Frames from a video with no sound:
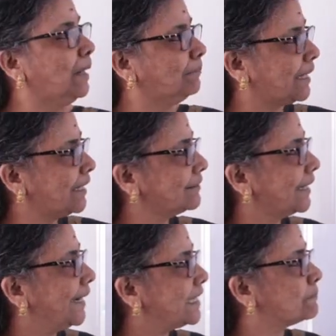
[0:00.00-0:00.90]
but I think
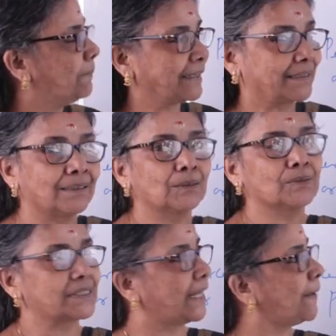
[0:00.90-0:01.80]
it is better to
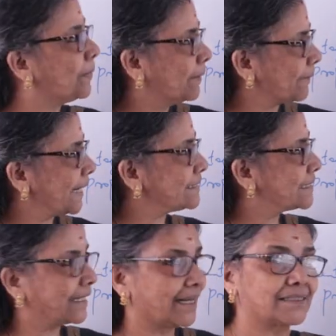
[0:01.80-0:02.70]
say price
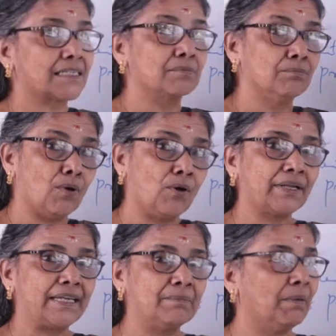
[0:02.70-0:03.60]
decreases, more
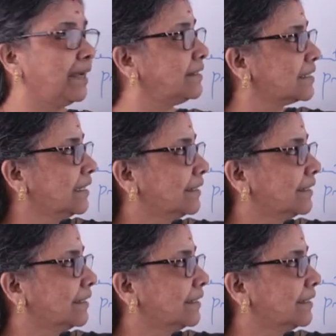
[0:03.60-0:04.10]
he buys,